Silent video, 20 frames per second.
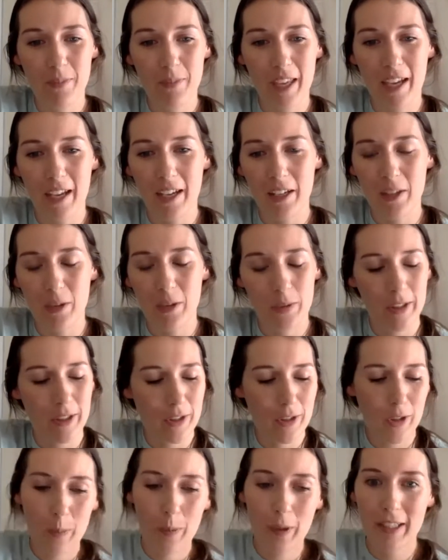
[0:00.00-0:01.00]
And we're
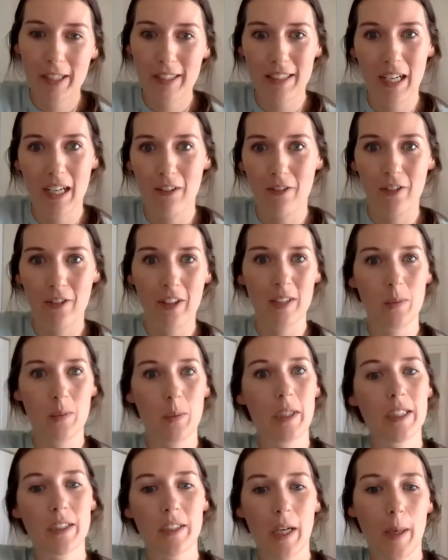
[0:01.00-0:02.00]
super excited for this
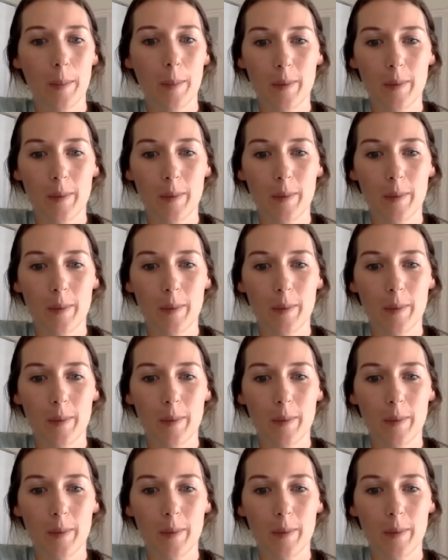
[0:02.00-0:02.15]
workshop.